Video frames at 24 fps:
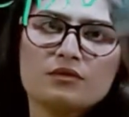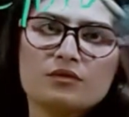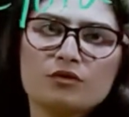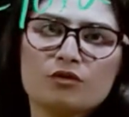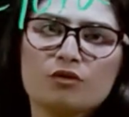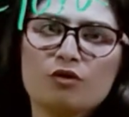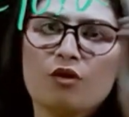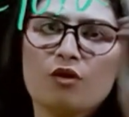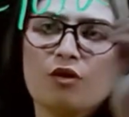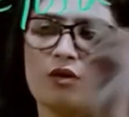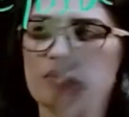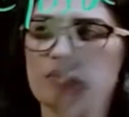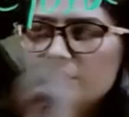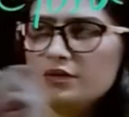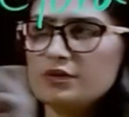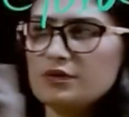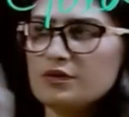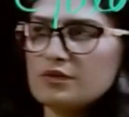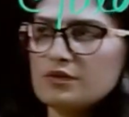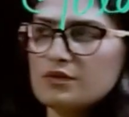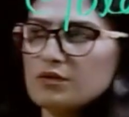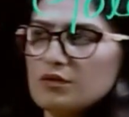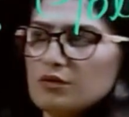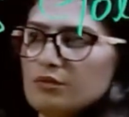gold.
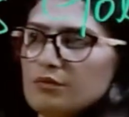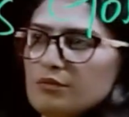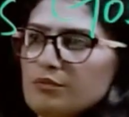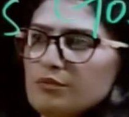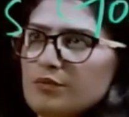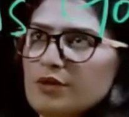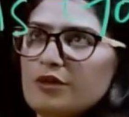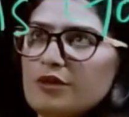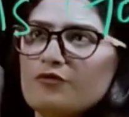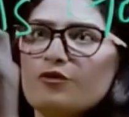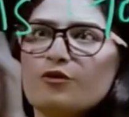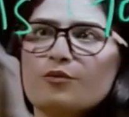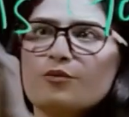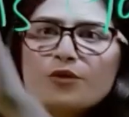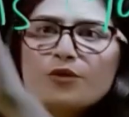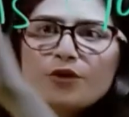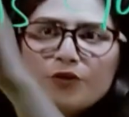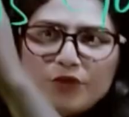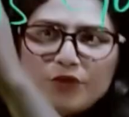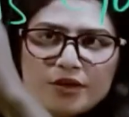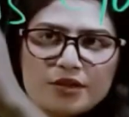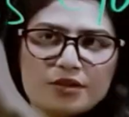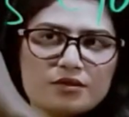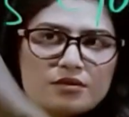So P for
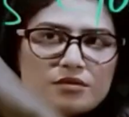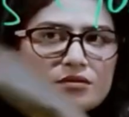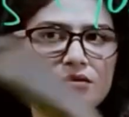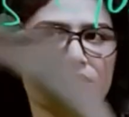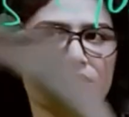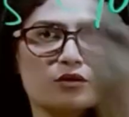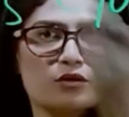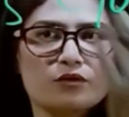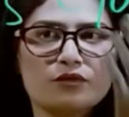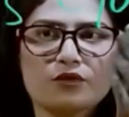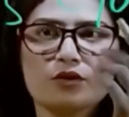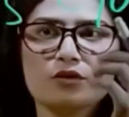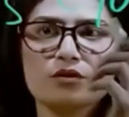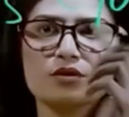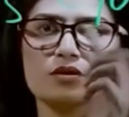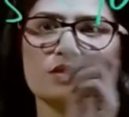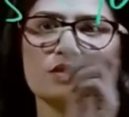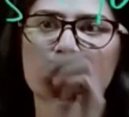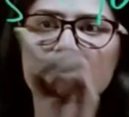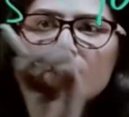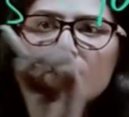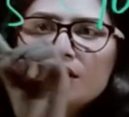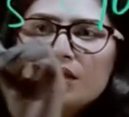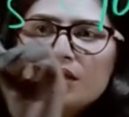purines, of course,
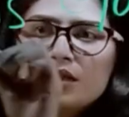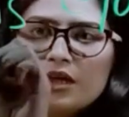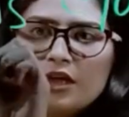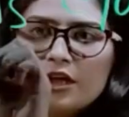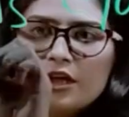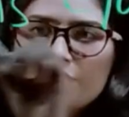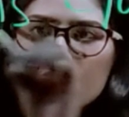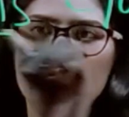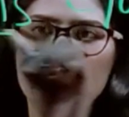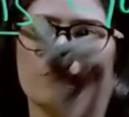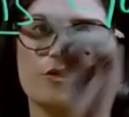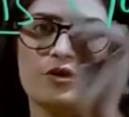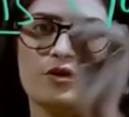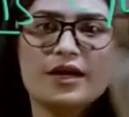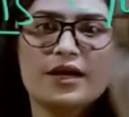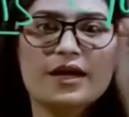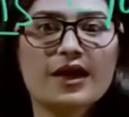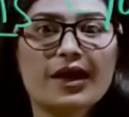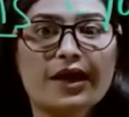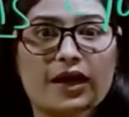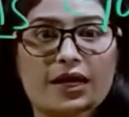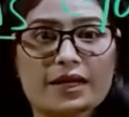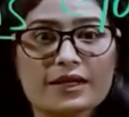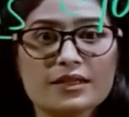A for
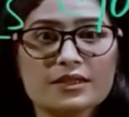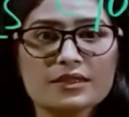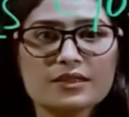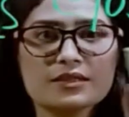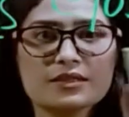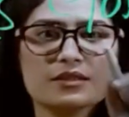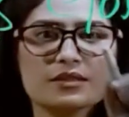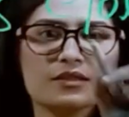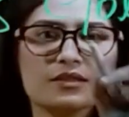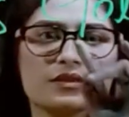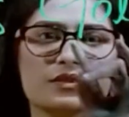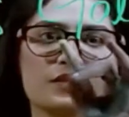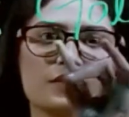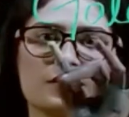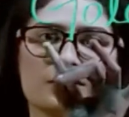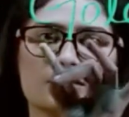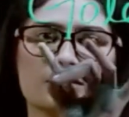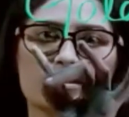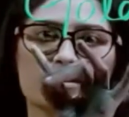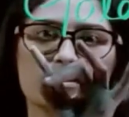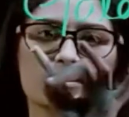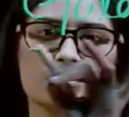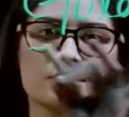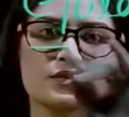adenine,
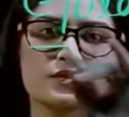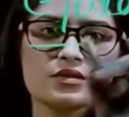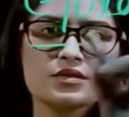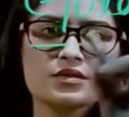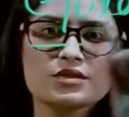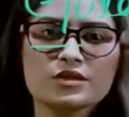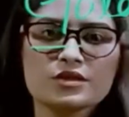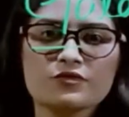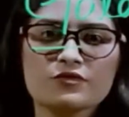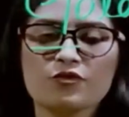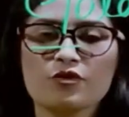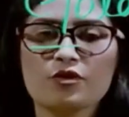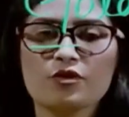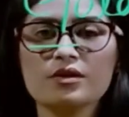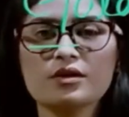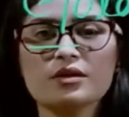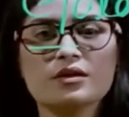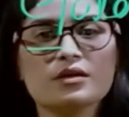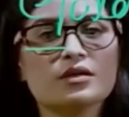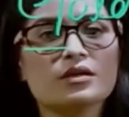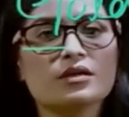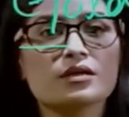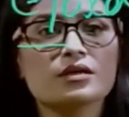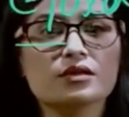G for
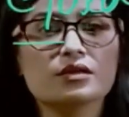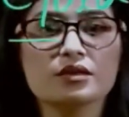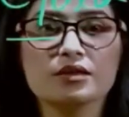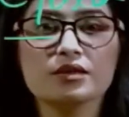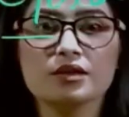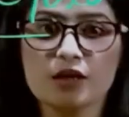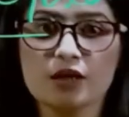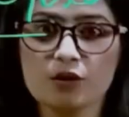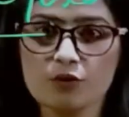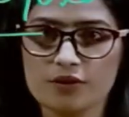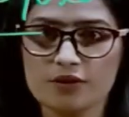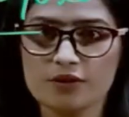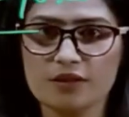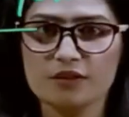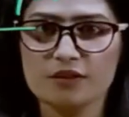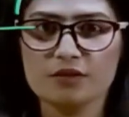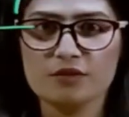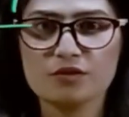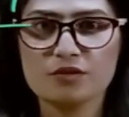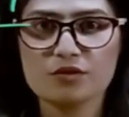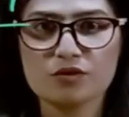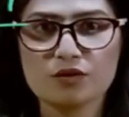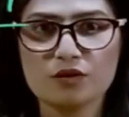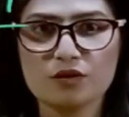guanine.
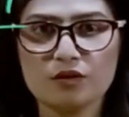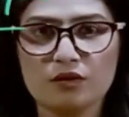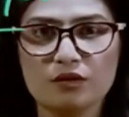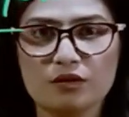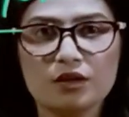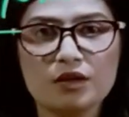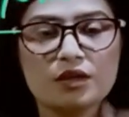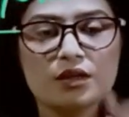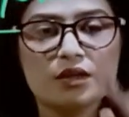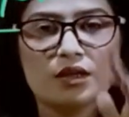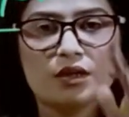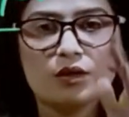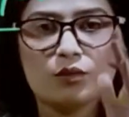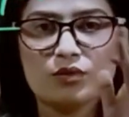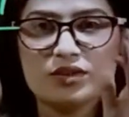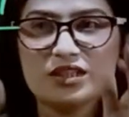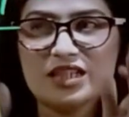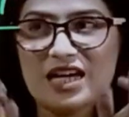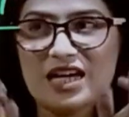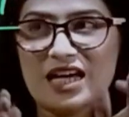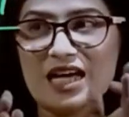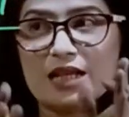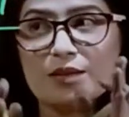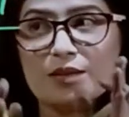So with the
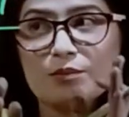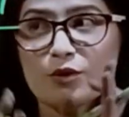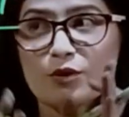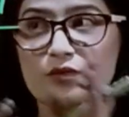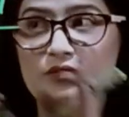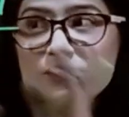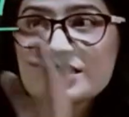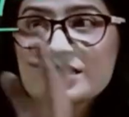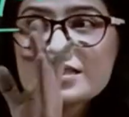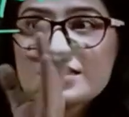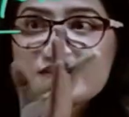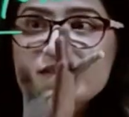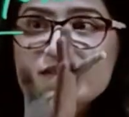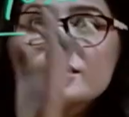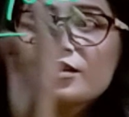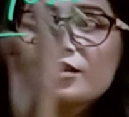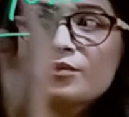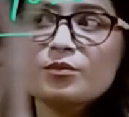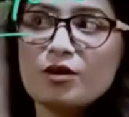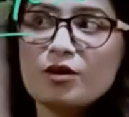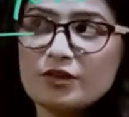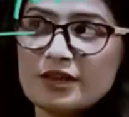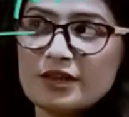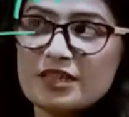help of this
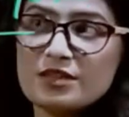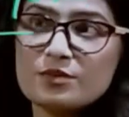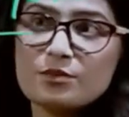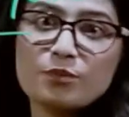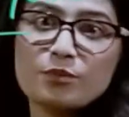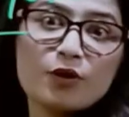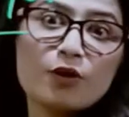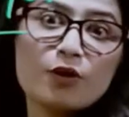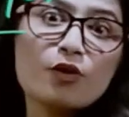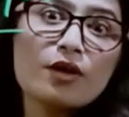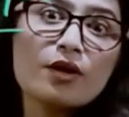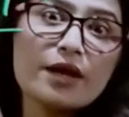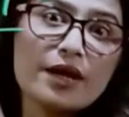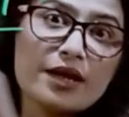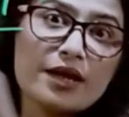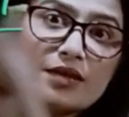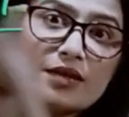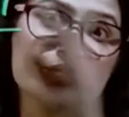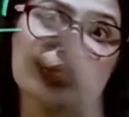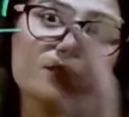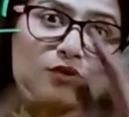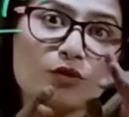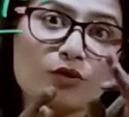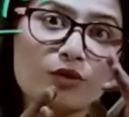mnemonics, pure
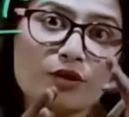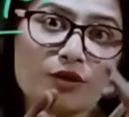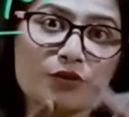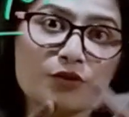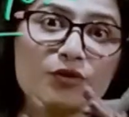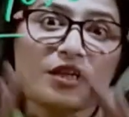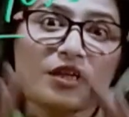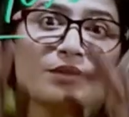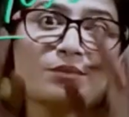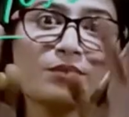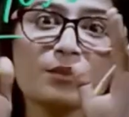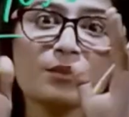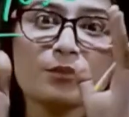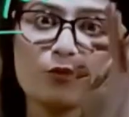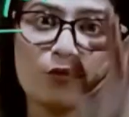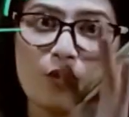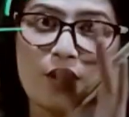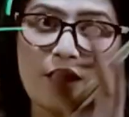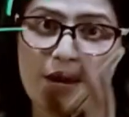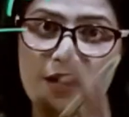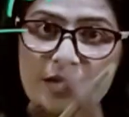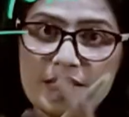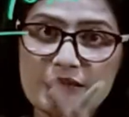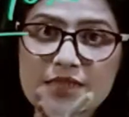as gold, you can
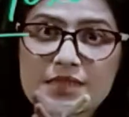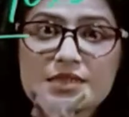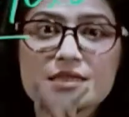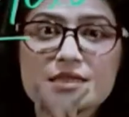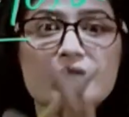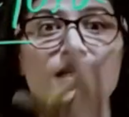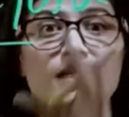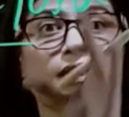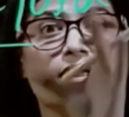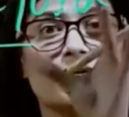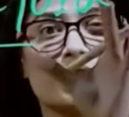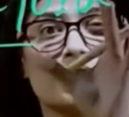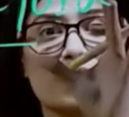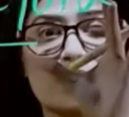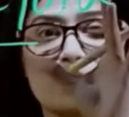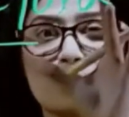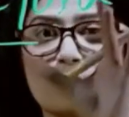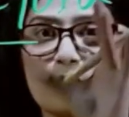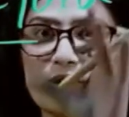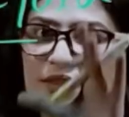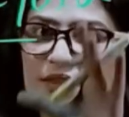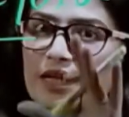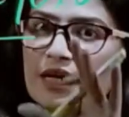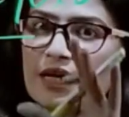memorize
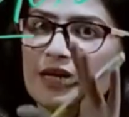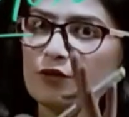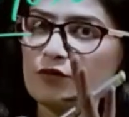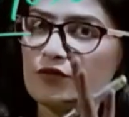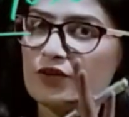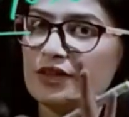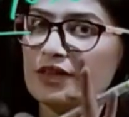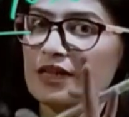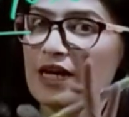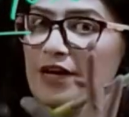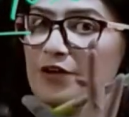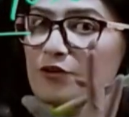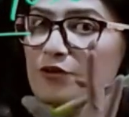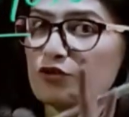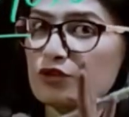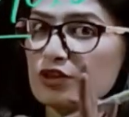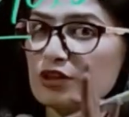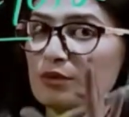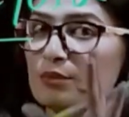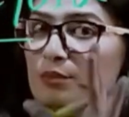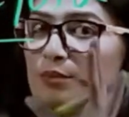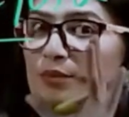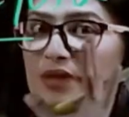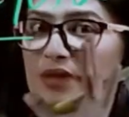what kind of a
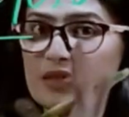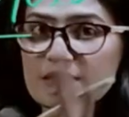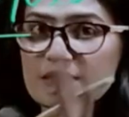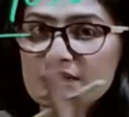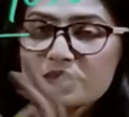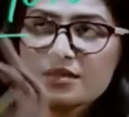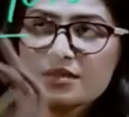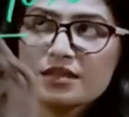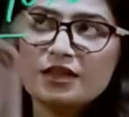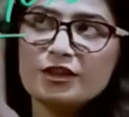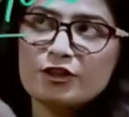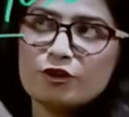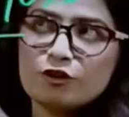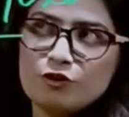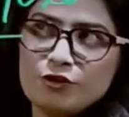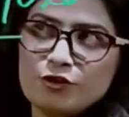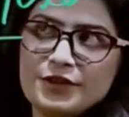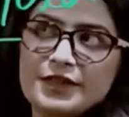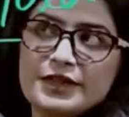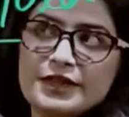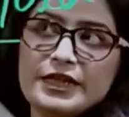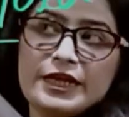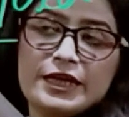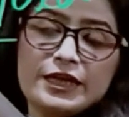nitrogen base is
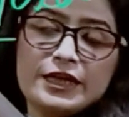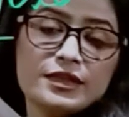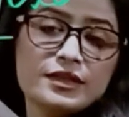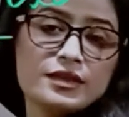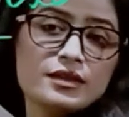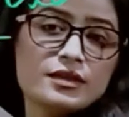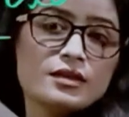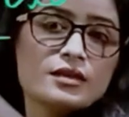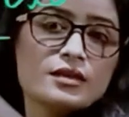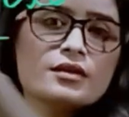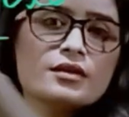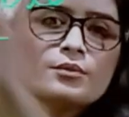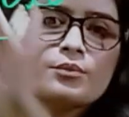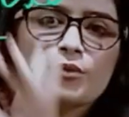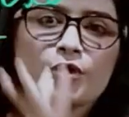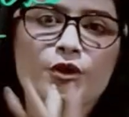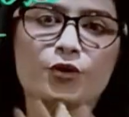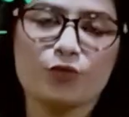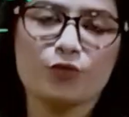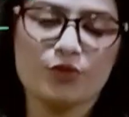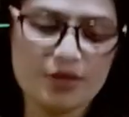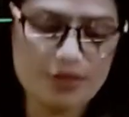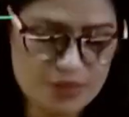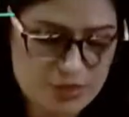included in
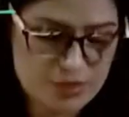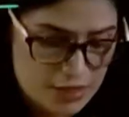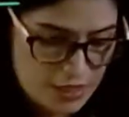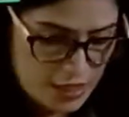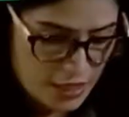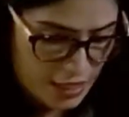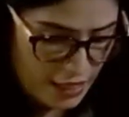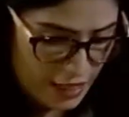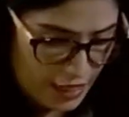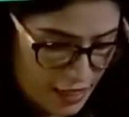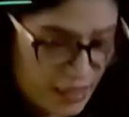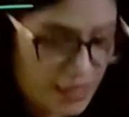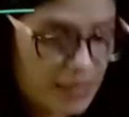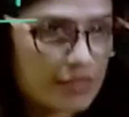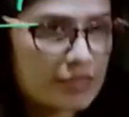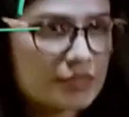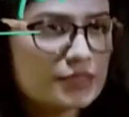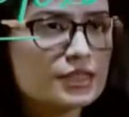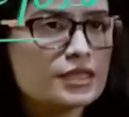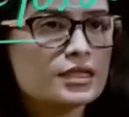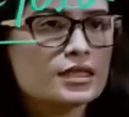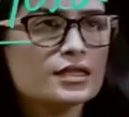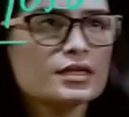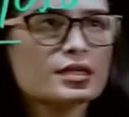purines.
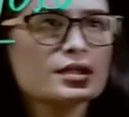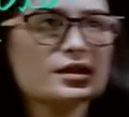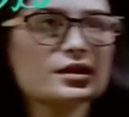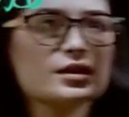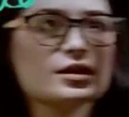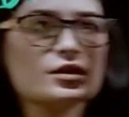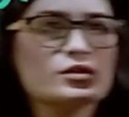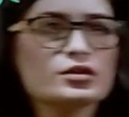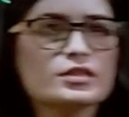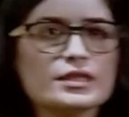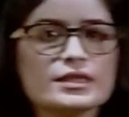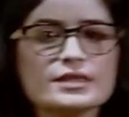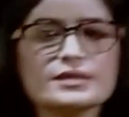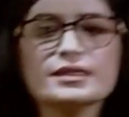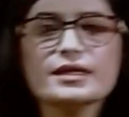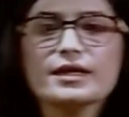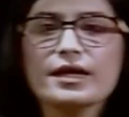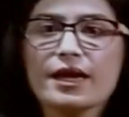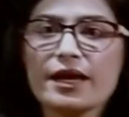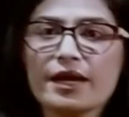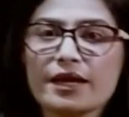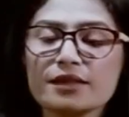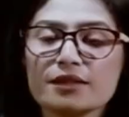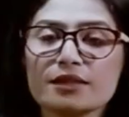And on the other
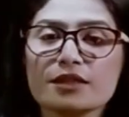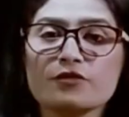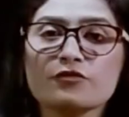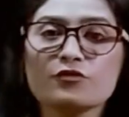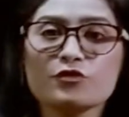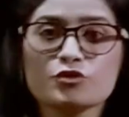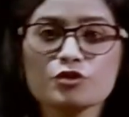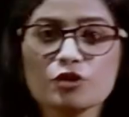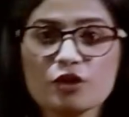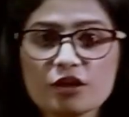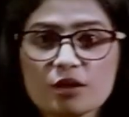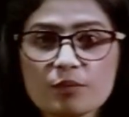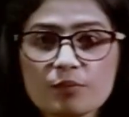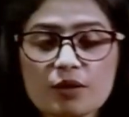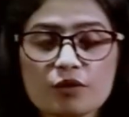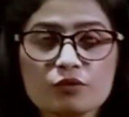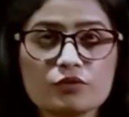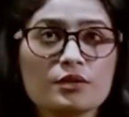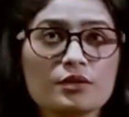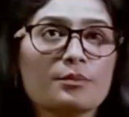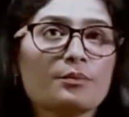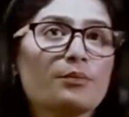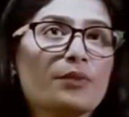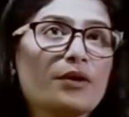hand, if you talk about
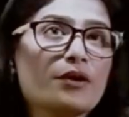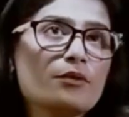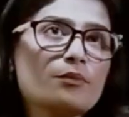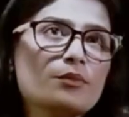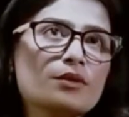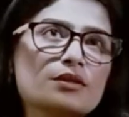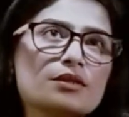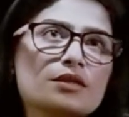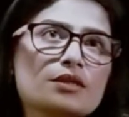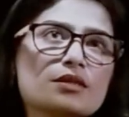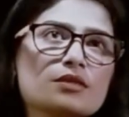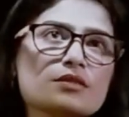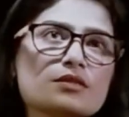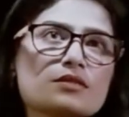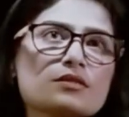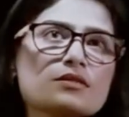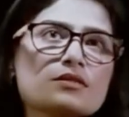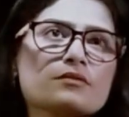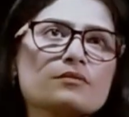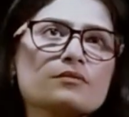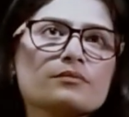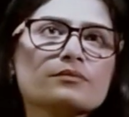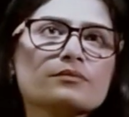the pyrimidines,